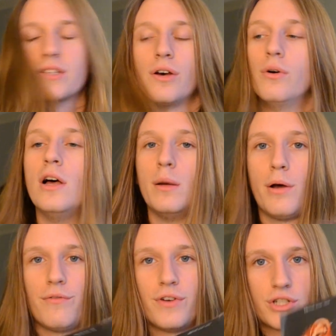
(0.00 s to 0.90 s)
So
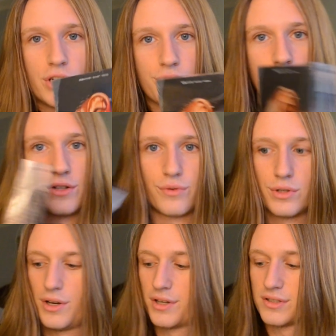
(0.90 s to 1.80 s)
Pulp Fiction, Reservoir
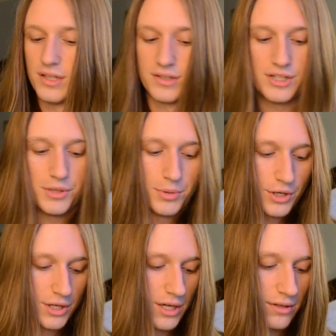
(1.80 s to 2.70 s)
Dogs,
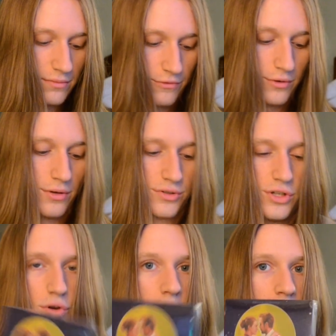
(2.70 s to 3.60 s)
Steelbook for those
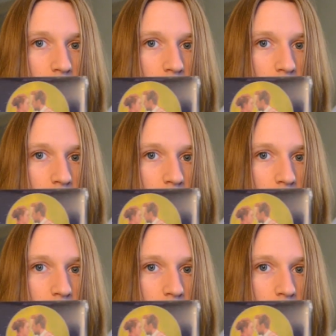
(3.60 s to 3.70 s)
two,